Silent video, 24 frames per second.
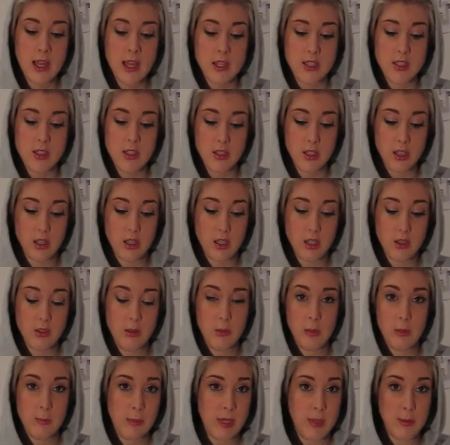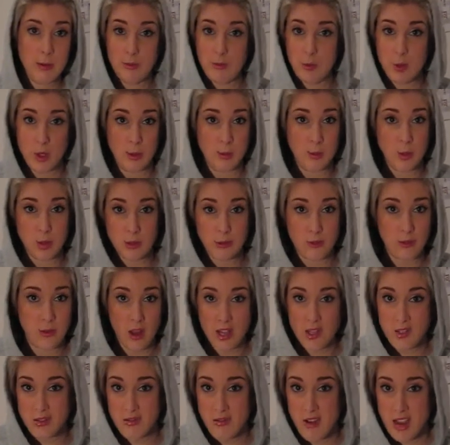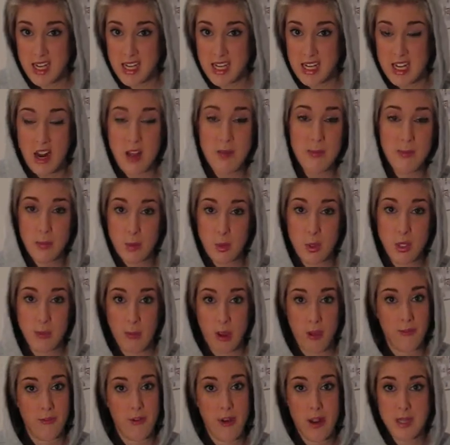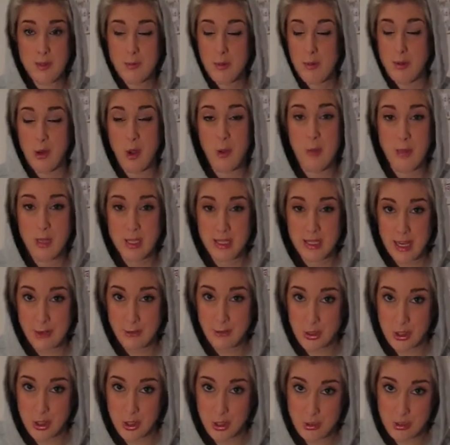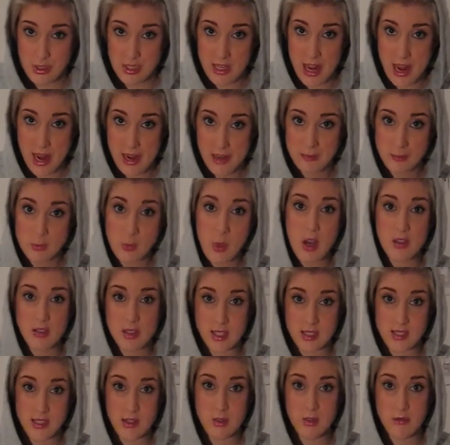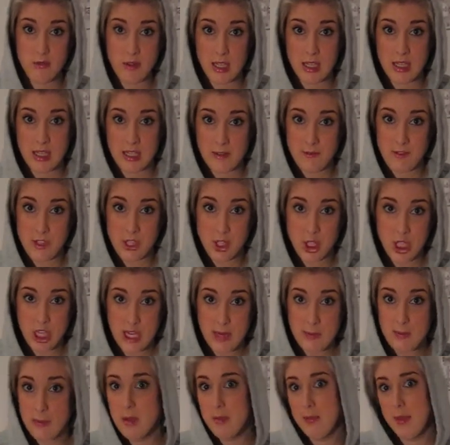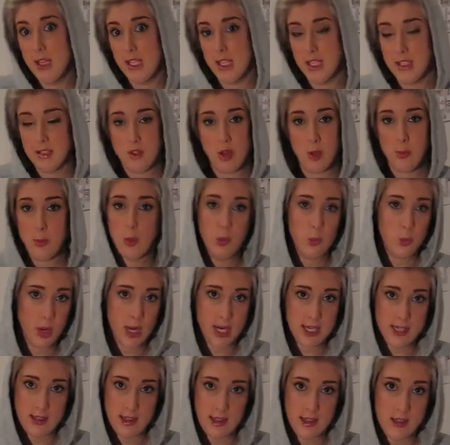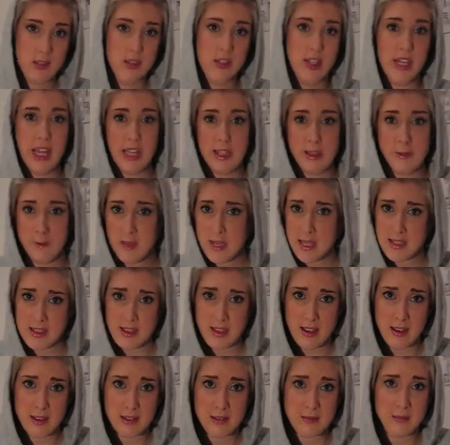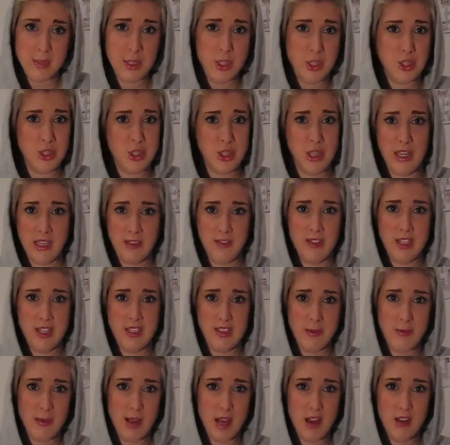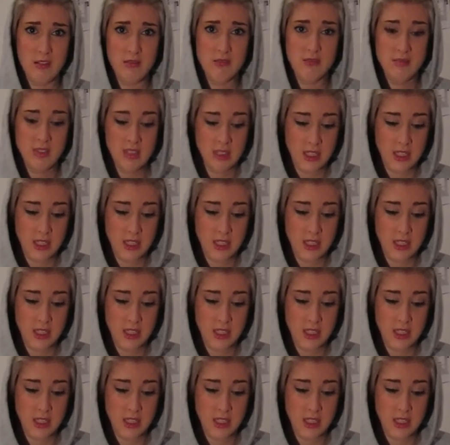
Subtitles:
so people have already booked the flights already, and I'm booking my flights probably on Monday or Tuesday, whilst it's still relatively cheap. I mean, there's no point in waiting till you get your visa, because you get your visa about